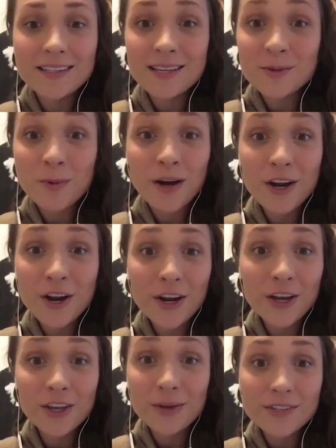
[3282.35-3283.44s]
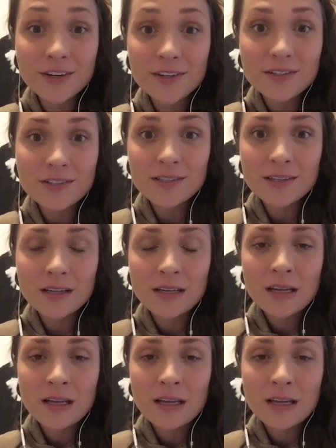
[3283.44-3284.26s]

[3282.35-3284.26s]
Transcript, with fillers: he says, Where are your accusers?